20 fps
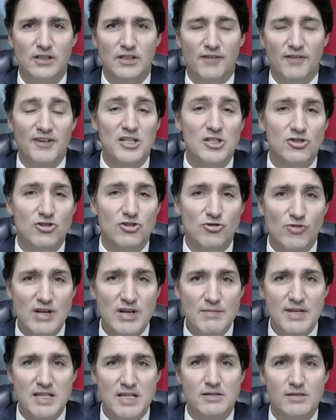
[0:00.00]
of
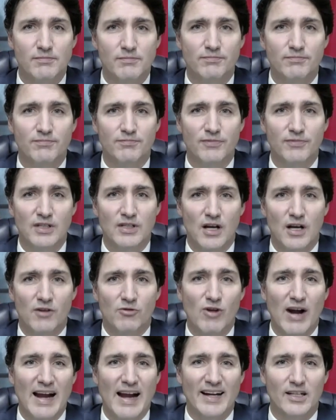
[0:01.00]
extremism, of
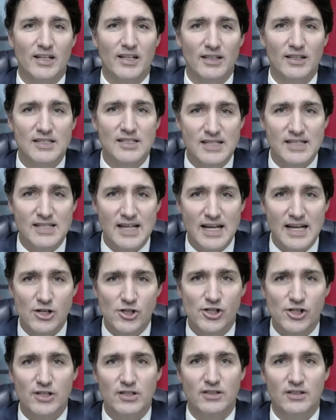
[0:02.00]

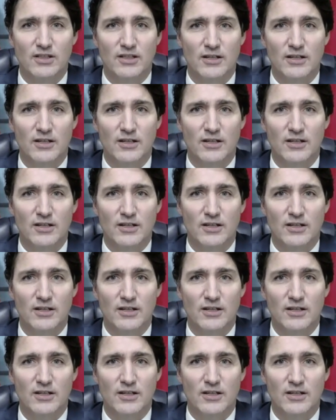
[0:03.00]
radicalization